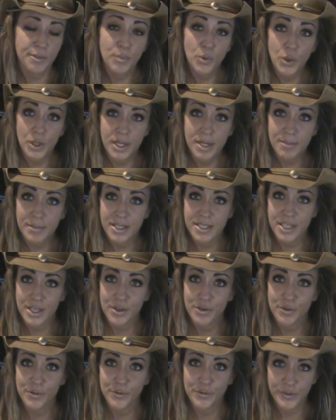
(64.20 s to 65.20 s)
morning, Monday
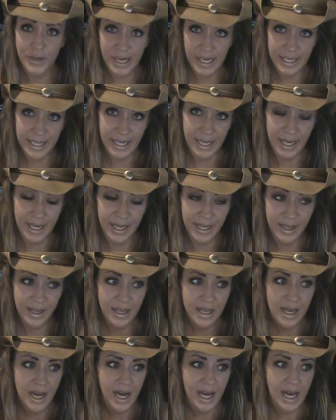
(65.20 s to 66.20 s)
through Friday,
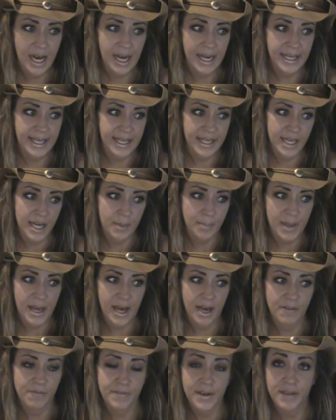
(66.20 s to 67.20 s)
I get up
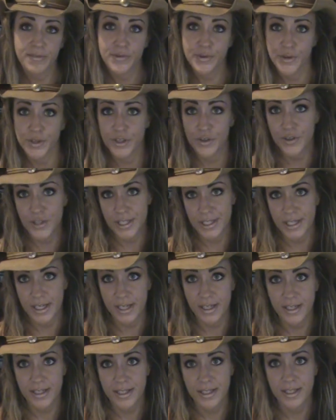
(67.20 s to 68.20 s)
at 5.30 or
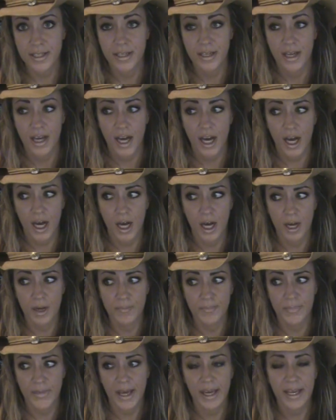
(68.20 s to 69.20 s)
6.
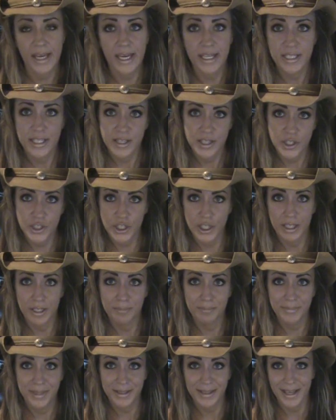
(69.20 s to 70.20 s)
Um, I head to the
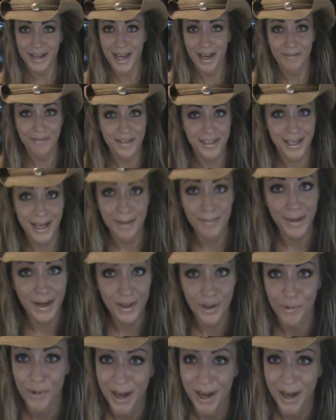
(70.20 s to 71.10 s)
gym, and half the time, by the